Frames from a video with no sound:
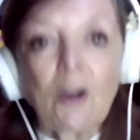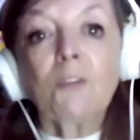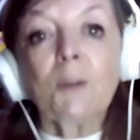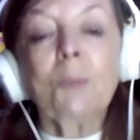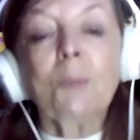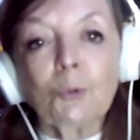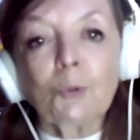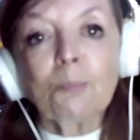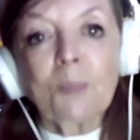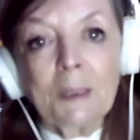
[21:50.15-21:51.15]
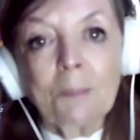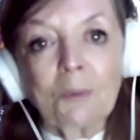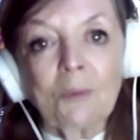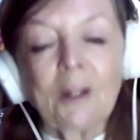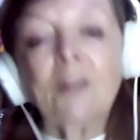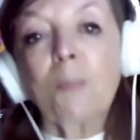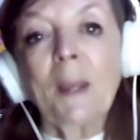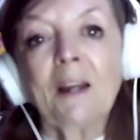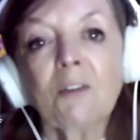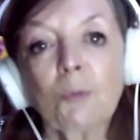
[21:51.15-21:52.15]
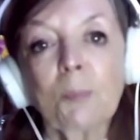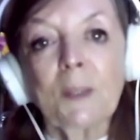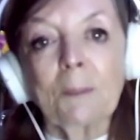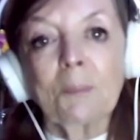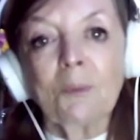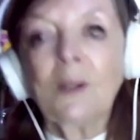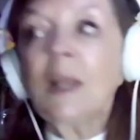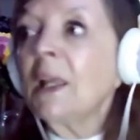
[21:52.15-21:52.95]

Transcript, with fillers: of important people, of powerful people.